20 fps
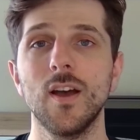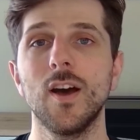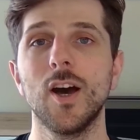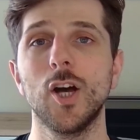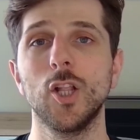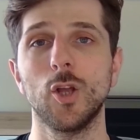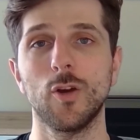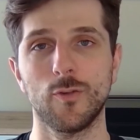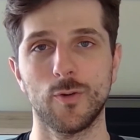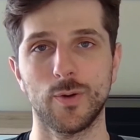
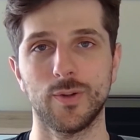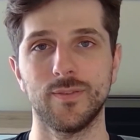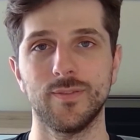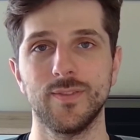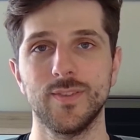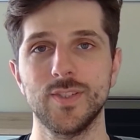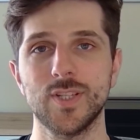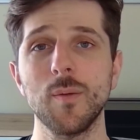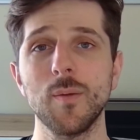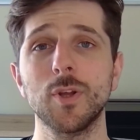Hello everyone.
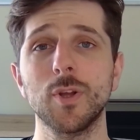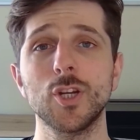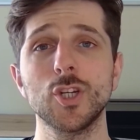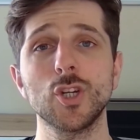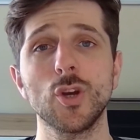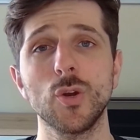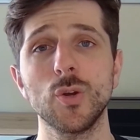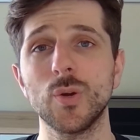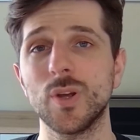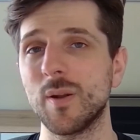Today I'm going to
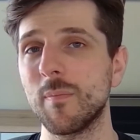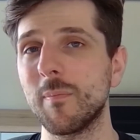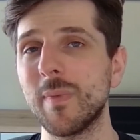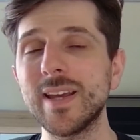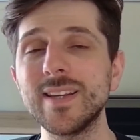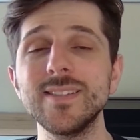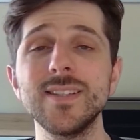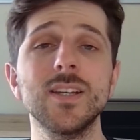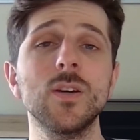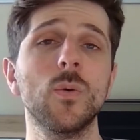show you an
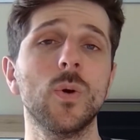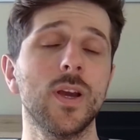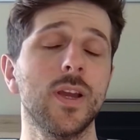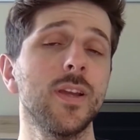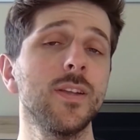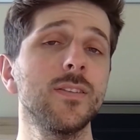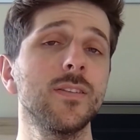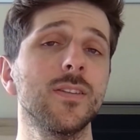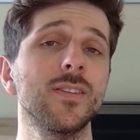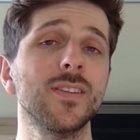amazing
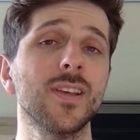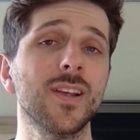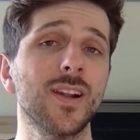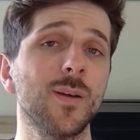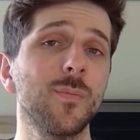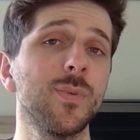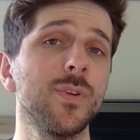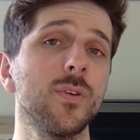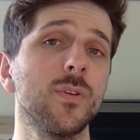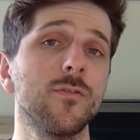way to set
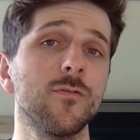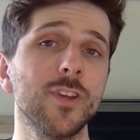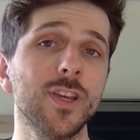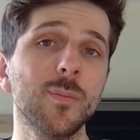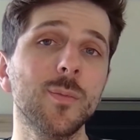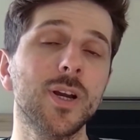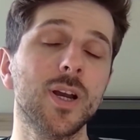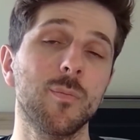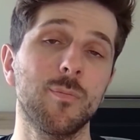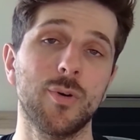up your
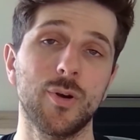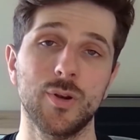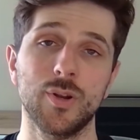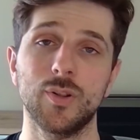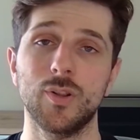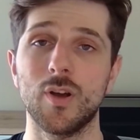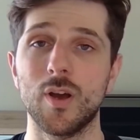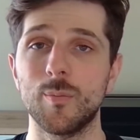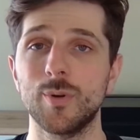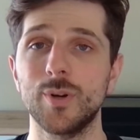Figma component
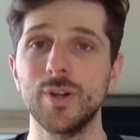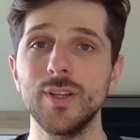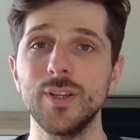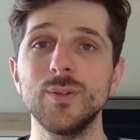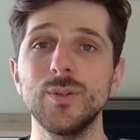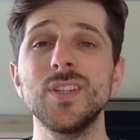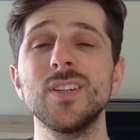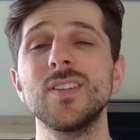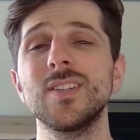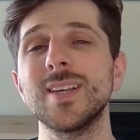library
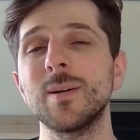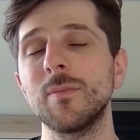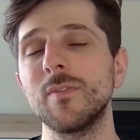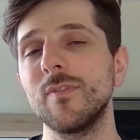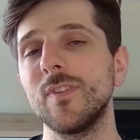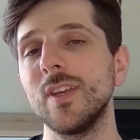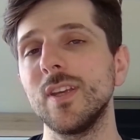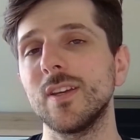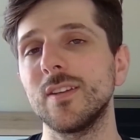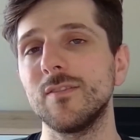using some
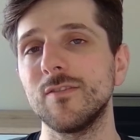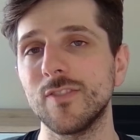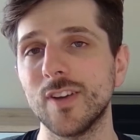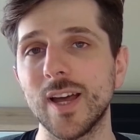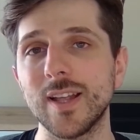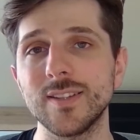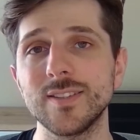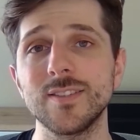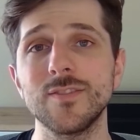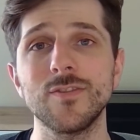of the
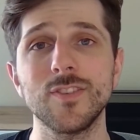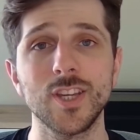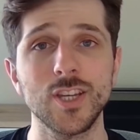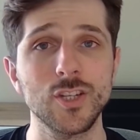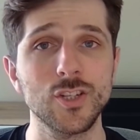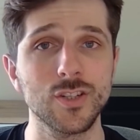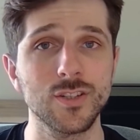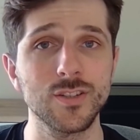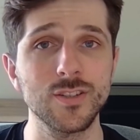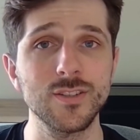advanced
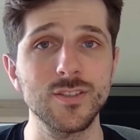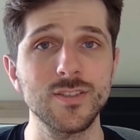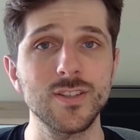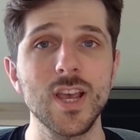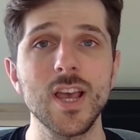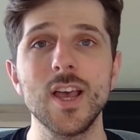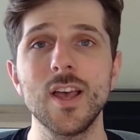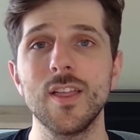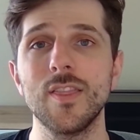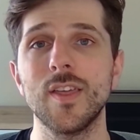features
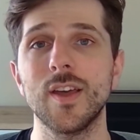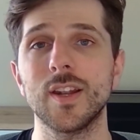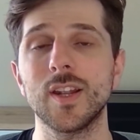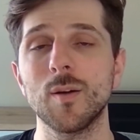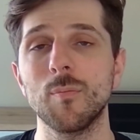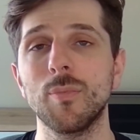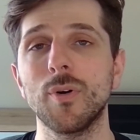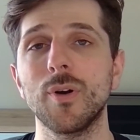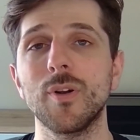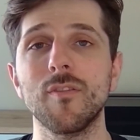that
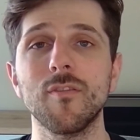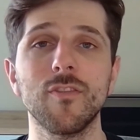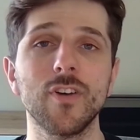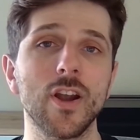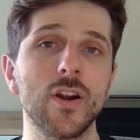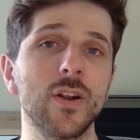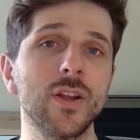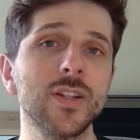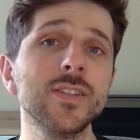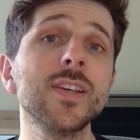component
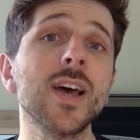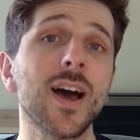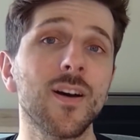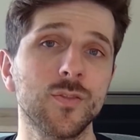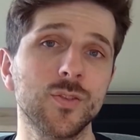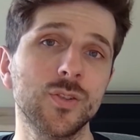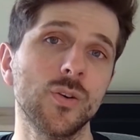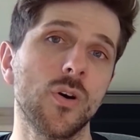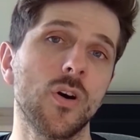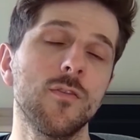variants
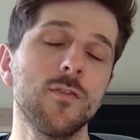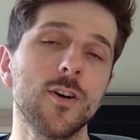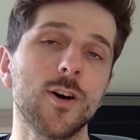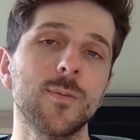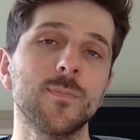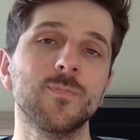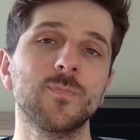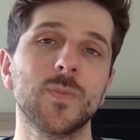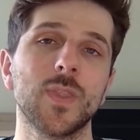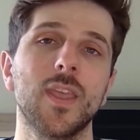have to offer.
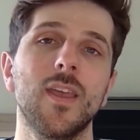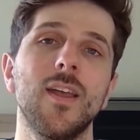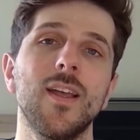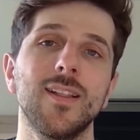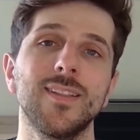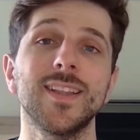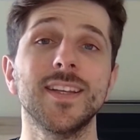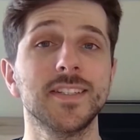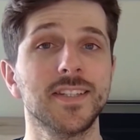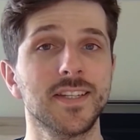
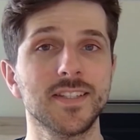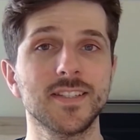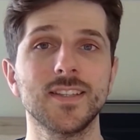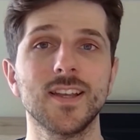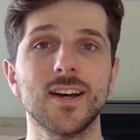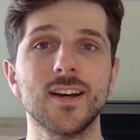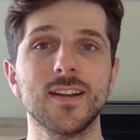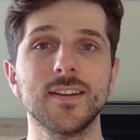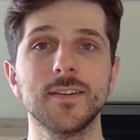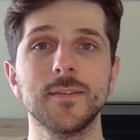Let's get
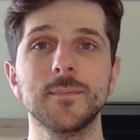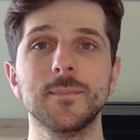started.